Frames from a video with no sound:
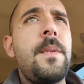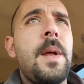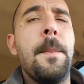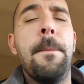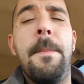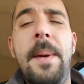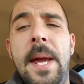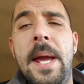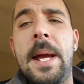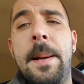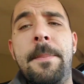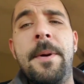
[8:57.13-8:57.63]

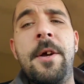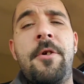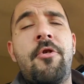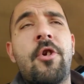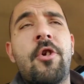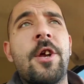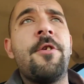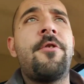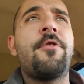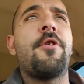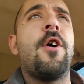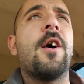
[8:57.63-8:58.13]
Being a
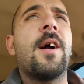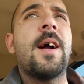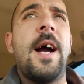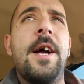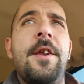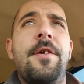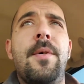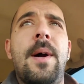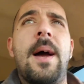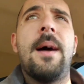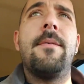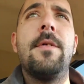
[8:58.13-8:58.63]
Michigan truck, I
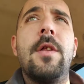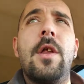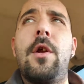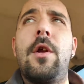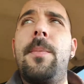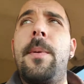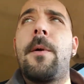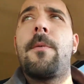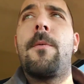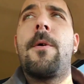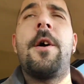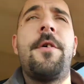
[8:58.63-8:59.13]
do have a little
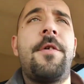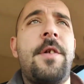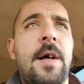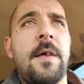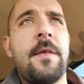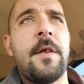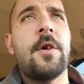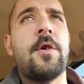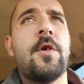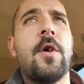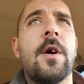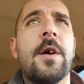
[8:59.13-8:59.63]
bit of rust on
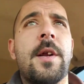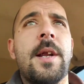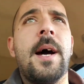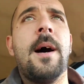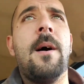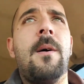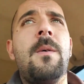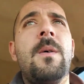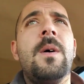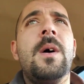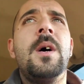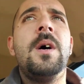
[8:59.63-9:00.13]
the truck
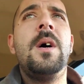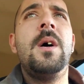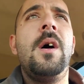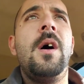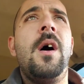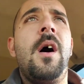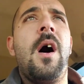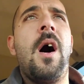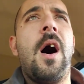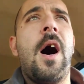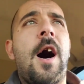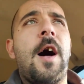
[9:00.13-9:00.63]
now.
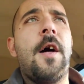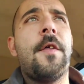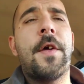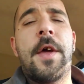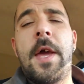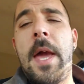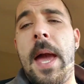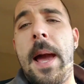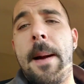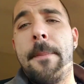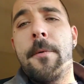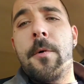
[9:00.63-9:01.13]
The
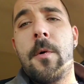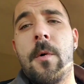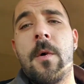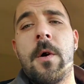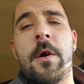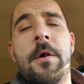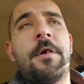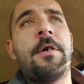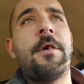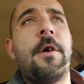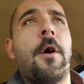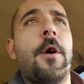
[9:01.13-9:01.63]
cab
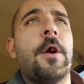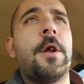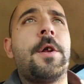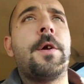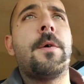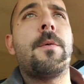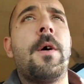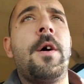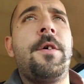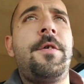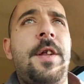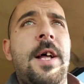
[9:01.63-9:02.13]
corner started to
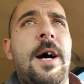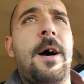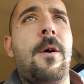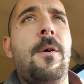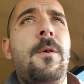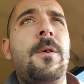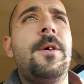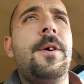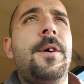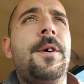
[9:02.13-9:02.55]
rust out.